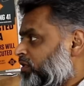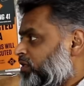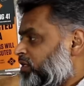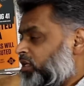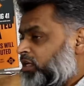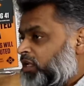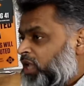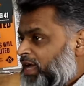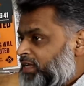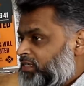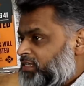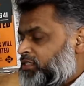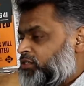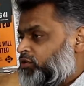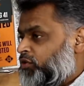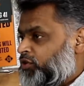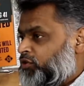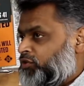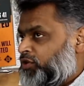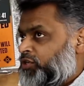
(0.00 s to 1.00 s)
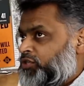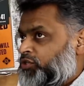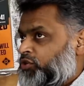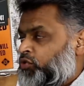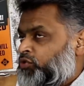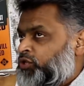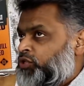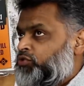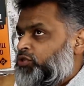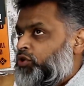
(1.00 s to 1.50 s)
The light is not in your
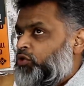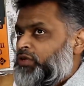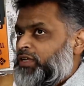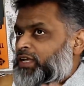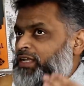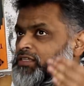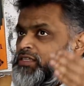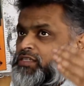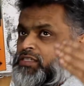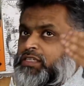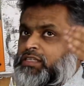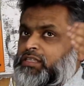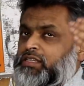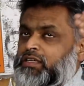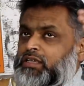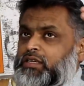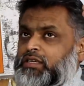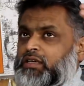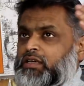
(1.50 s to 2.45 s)
control. You don't get to see